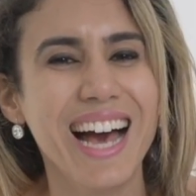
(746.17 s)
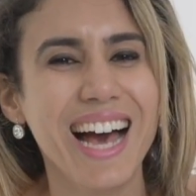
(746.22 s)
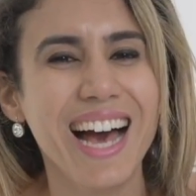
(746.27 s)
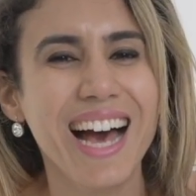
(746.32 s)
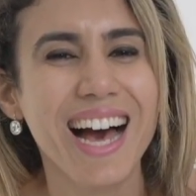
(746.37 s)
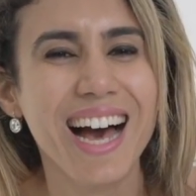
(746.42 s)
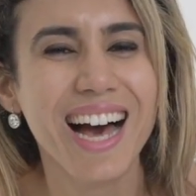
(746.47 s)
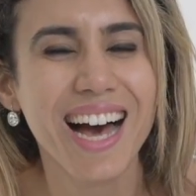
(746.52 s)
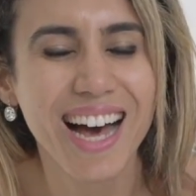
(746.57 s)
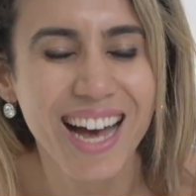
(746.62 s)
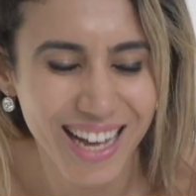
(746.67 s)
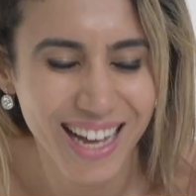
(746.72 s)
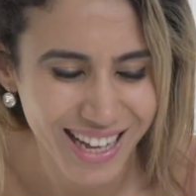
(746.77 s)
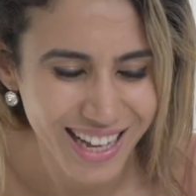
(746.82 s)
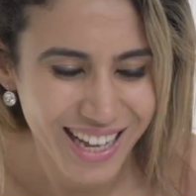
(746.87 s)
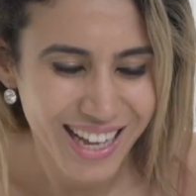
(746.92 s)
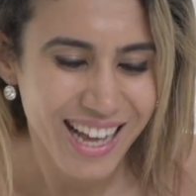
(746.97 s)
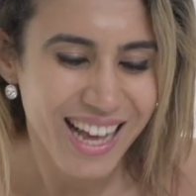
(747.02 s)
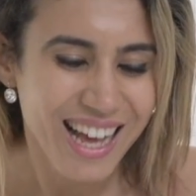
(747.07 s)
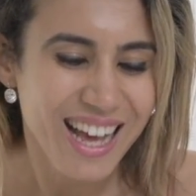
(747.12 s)

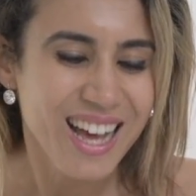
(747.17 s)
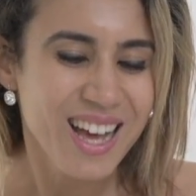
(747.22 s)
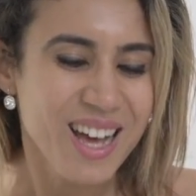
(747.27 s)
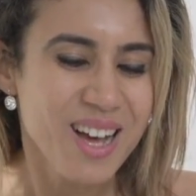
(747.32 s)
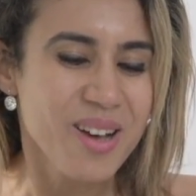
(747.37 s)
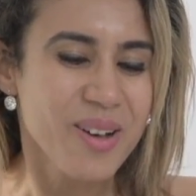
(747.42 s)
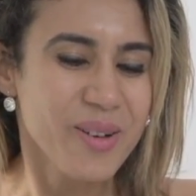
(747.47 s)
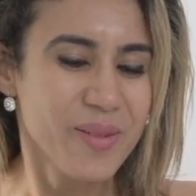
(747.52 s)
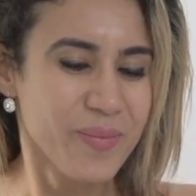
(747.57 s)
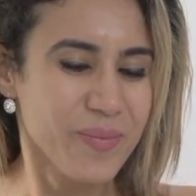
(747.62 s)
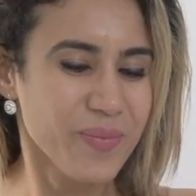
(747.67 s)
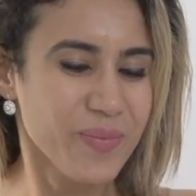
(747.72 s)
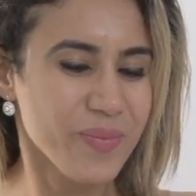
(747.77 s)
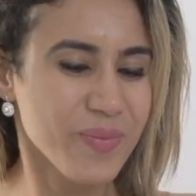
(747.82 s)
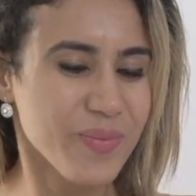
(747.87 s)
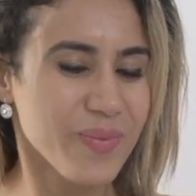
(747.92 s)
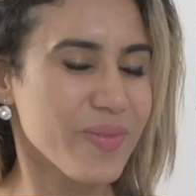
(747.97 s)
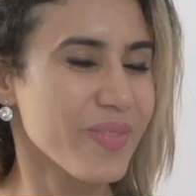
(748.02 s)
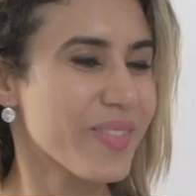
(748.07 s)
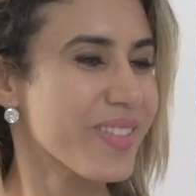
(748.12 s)

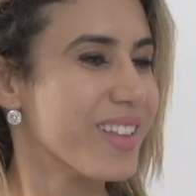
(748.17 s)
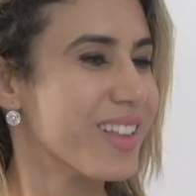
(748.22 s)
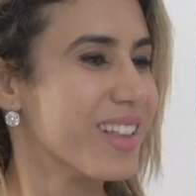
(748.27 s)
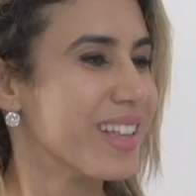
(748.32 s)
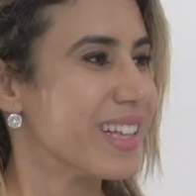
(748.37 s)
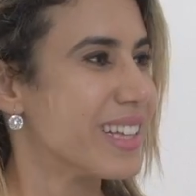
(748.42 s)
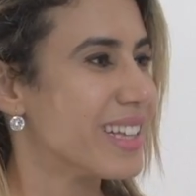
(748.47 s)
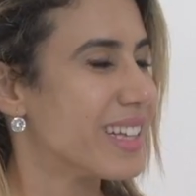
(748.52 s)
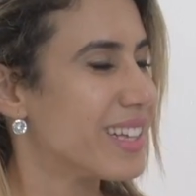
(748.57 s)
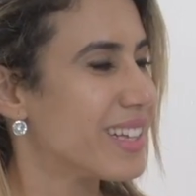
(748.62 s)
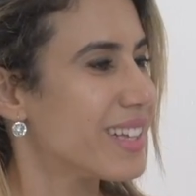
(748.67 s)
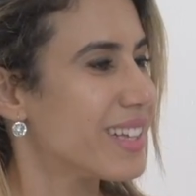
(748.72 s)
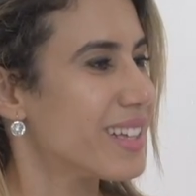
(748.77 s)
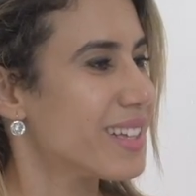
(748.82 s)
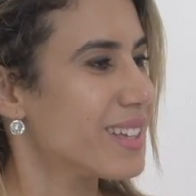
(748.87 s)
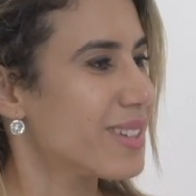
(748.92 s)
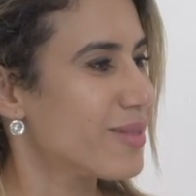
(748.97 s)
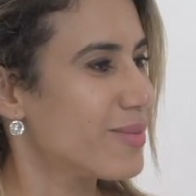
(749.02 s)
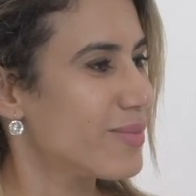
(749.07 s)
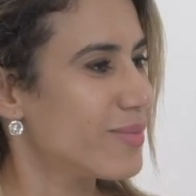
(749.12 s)

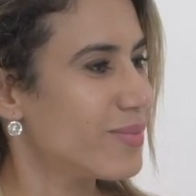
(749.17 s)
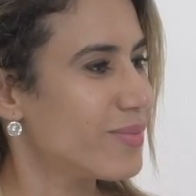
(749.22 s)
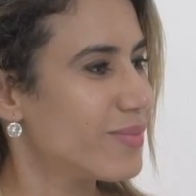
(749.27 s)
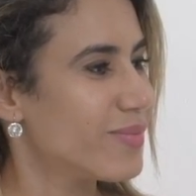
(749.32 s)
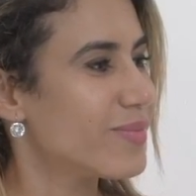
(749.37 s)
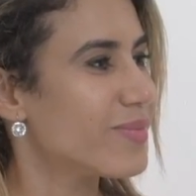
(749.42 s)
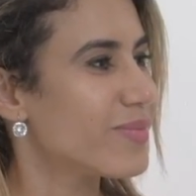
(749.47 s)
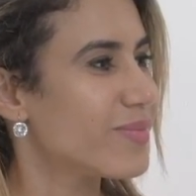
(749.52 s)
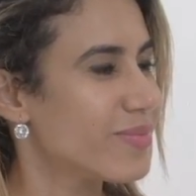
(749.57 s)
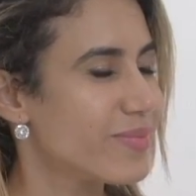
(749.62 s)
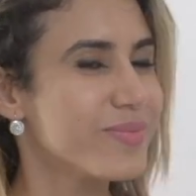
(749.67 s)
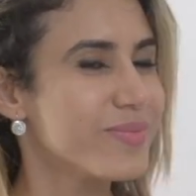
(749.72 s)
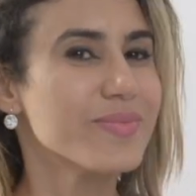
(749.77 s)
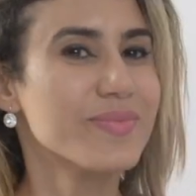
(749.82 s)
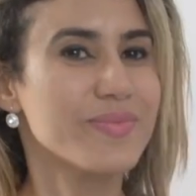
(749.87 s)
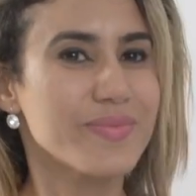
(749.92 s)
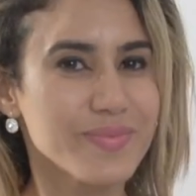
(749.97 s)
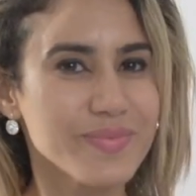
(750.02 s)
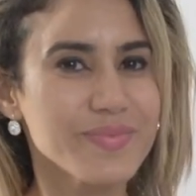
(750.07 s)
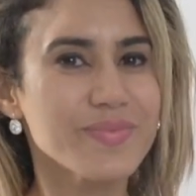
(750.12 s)

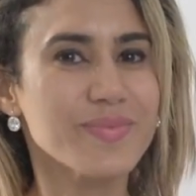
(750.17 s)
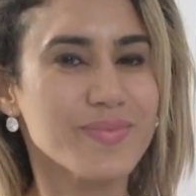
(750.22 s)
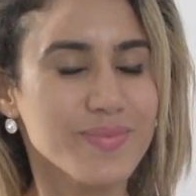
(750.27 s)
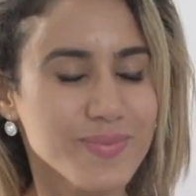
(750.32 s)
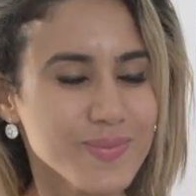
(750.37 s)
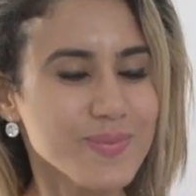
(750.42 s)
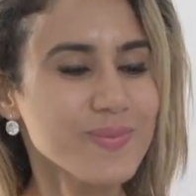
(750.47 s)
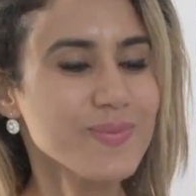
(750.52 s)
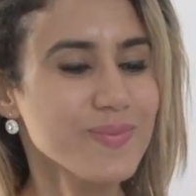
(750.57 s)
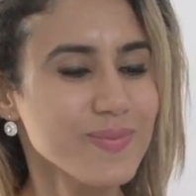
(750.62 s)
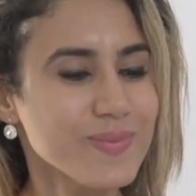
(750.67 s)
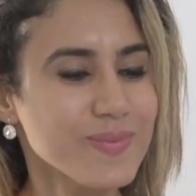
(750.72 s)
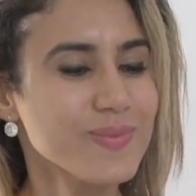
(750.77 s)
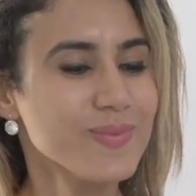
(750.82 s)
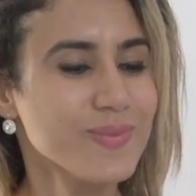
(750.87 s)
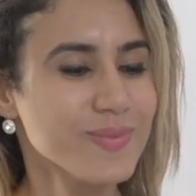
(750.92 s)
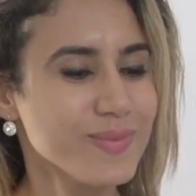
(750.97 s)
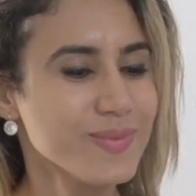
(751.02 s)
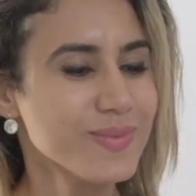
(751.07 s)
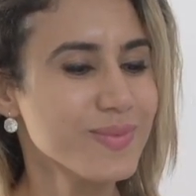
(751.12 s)

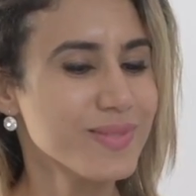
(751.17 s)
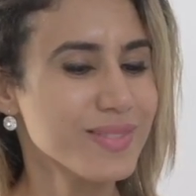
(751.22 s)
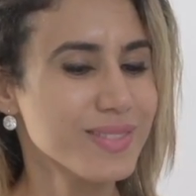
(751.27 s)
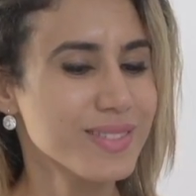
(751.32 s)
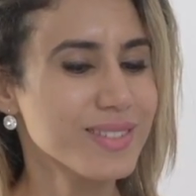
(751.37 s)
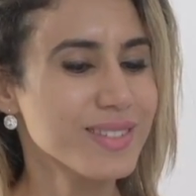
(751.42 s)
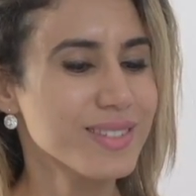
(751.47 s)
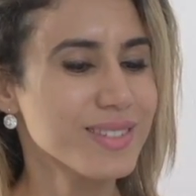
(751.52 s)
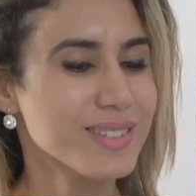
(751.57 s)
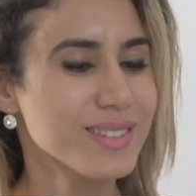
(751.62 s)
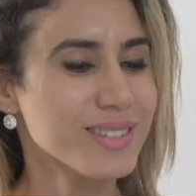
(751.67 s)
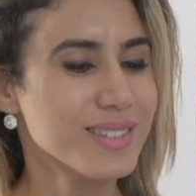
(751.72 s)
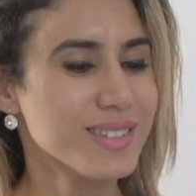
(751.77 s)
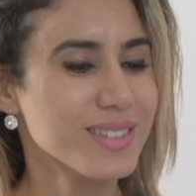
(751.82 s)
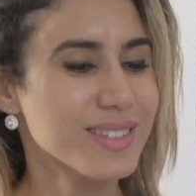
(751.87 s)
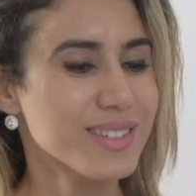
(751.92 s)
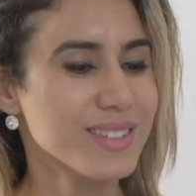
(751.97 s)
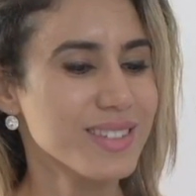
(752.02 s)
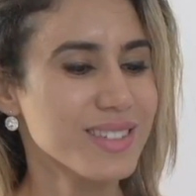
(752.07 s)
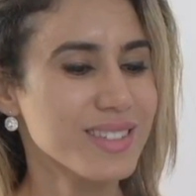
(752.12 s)

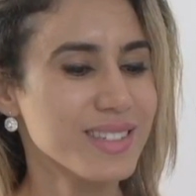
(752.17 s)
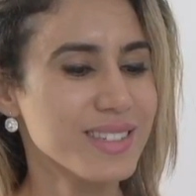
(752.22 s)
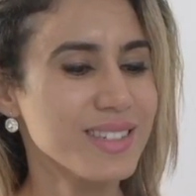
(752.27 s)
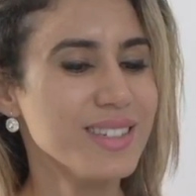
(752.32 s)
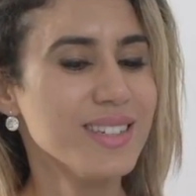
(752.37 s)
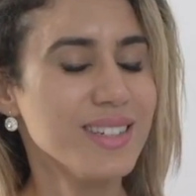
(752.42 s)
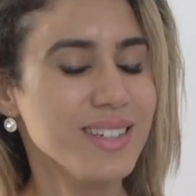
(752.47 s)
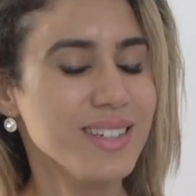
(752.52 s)
This person isn't speaking.